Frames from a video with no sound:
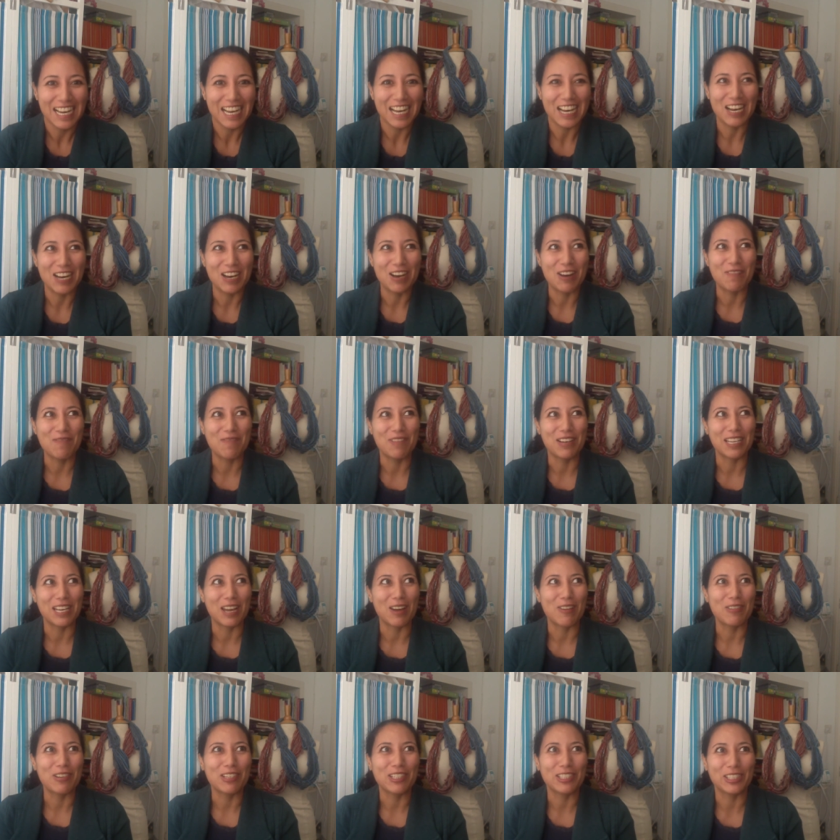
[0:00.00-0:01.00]
But I
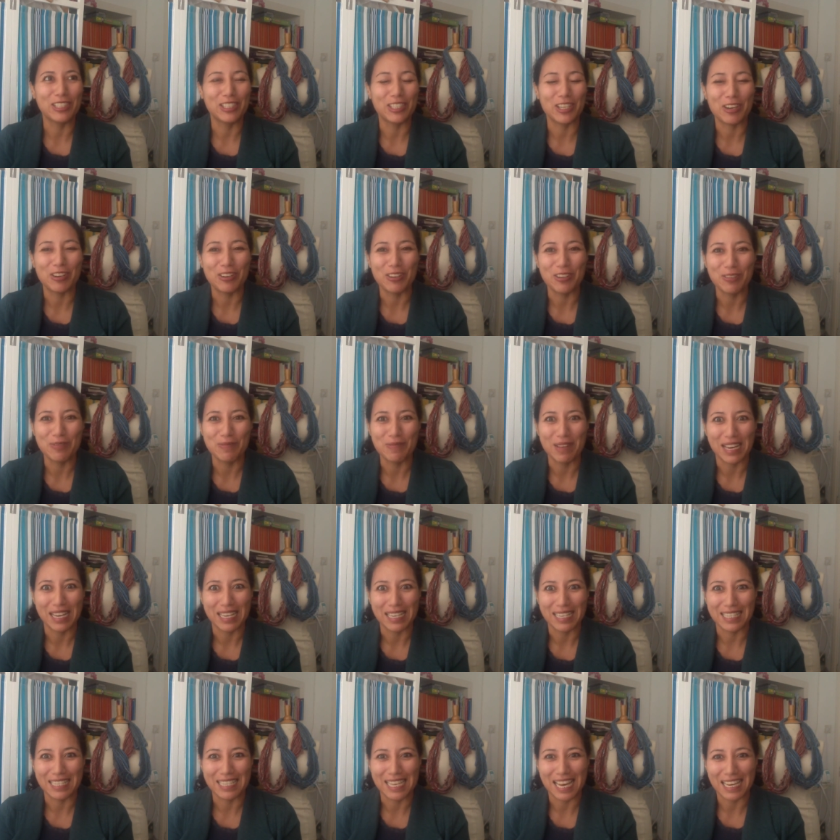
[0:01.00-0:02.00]
will show you my
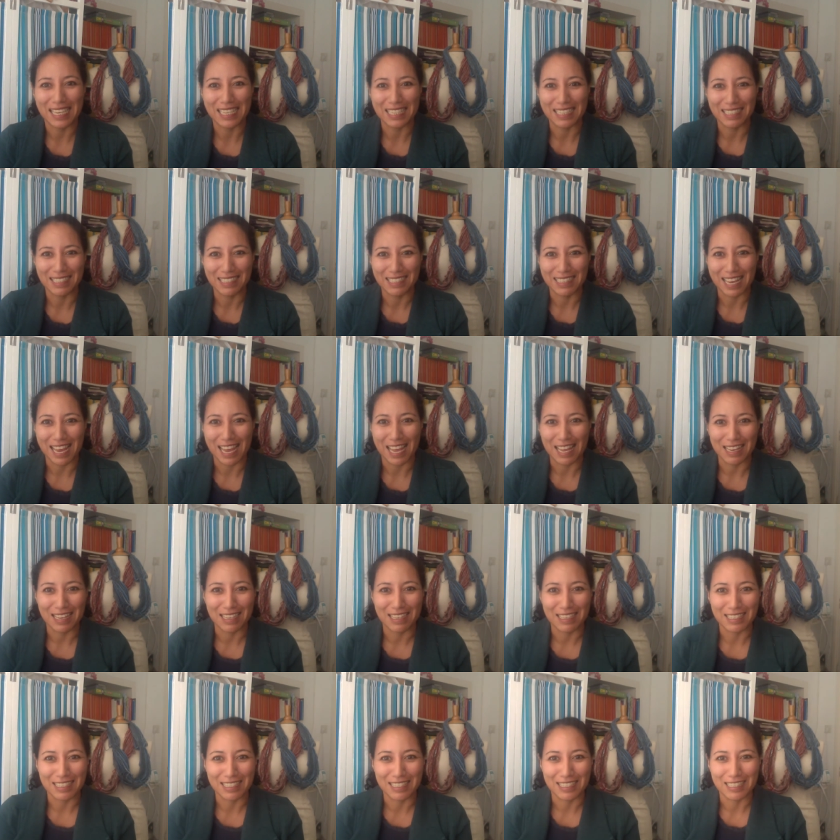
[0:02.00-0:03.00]
second
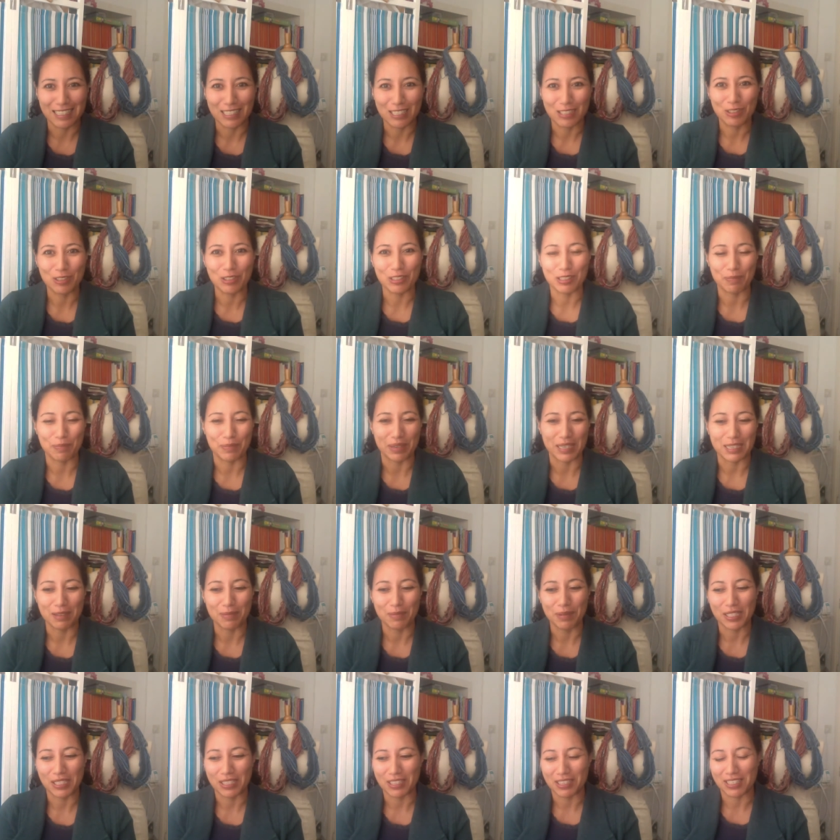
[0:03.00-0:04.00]
and third pair
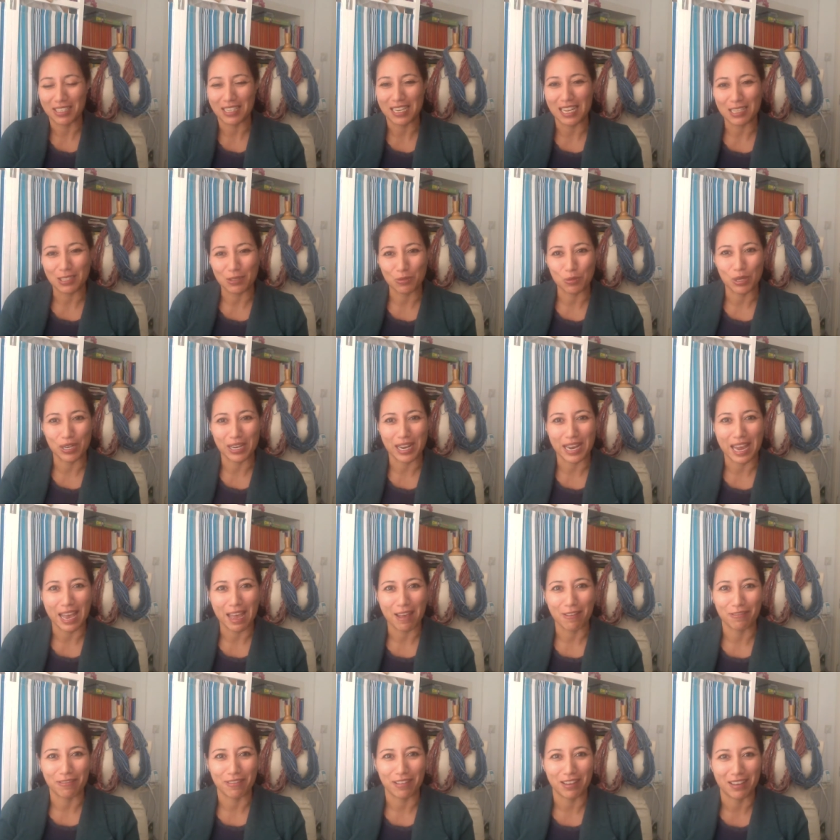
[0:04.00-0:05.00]
because that's what I
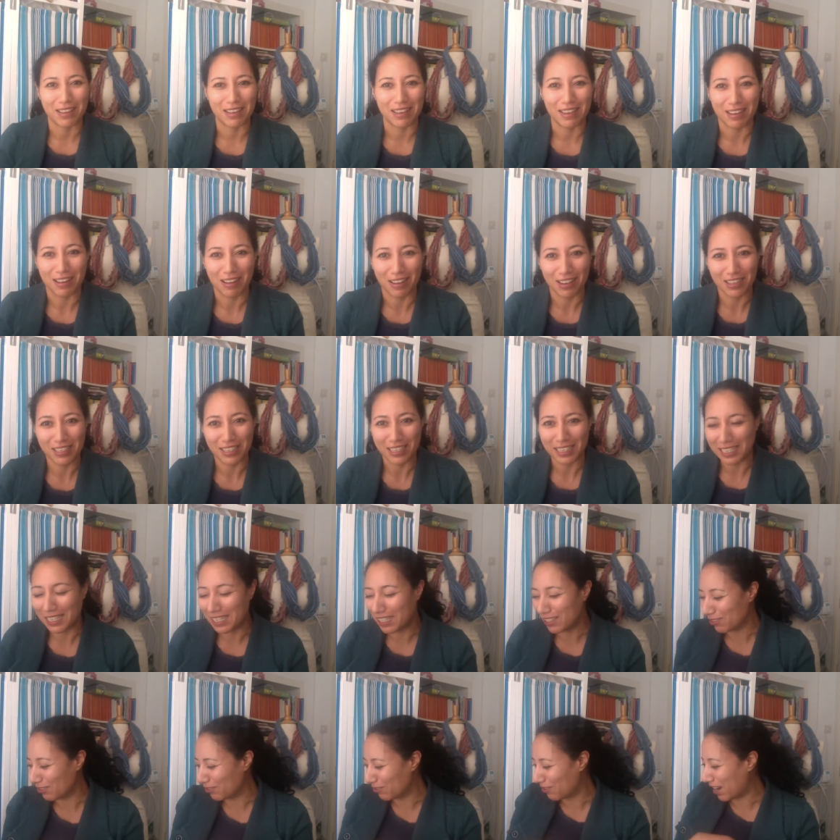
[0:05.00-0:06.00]
have on the
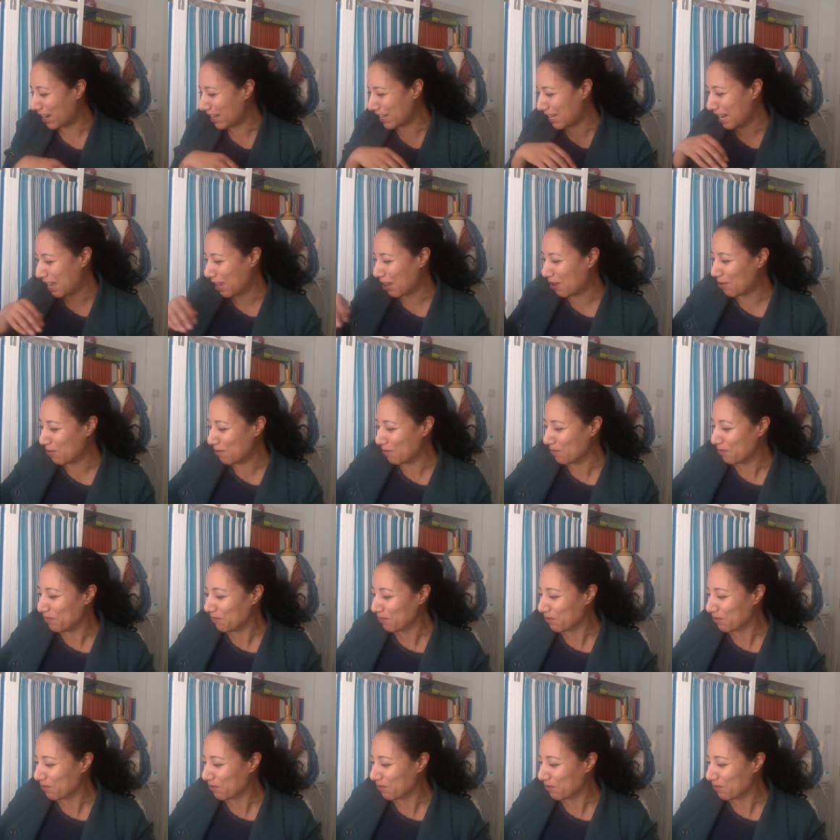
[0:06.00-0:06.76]
needle right now.